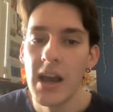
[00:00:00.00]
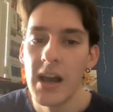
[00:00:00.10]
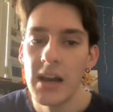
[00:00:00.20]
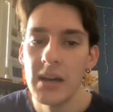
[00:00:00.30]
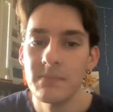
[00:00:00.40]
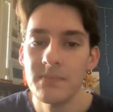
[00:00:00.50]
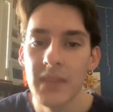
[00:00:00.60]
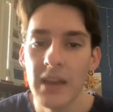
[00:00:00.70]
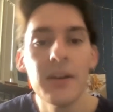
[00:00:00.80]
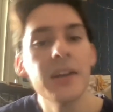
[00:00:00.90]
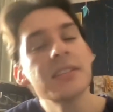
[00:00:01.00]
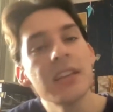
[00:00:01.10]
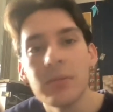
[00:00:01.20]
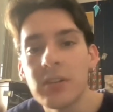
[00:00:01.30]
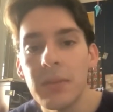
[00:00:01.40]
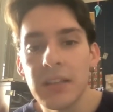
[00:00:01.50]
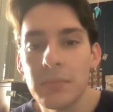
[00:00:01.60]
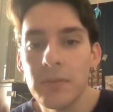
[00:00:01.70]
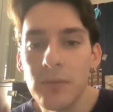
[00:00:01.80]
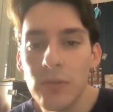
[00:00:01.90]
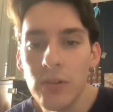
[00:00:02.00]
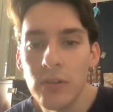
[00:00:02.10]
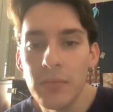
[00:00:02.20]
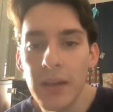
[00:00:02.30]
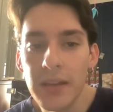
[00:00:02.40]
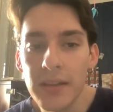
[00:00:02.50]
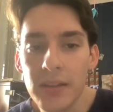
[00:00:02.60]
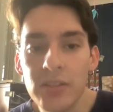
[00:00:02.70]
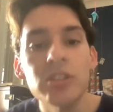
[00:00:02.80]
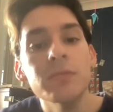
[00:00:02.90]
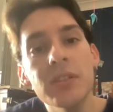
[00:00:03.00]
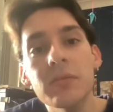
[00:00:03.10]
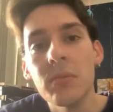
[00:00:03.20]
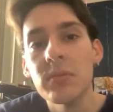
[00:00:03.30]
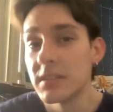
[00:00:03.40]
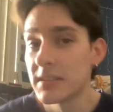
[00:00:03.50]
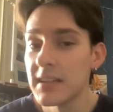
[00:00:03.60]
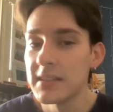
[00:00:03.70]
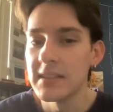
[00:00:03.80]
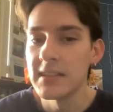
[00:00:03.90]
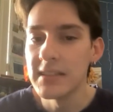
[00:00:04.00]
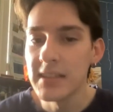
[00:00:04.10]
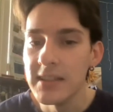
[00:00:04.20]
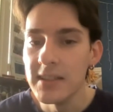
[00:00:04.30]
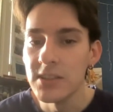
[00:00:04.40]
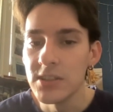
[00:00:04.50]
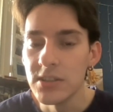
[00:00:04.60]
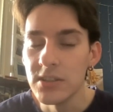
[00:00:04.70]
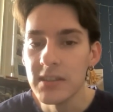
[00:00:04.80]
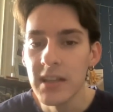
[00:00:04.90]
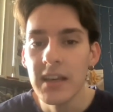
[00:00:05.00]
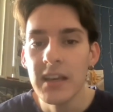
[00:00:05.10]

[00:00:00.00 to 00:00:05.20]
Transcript: I found I was able to best perform and contribute when we're discussing these key issues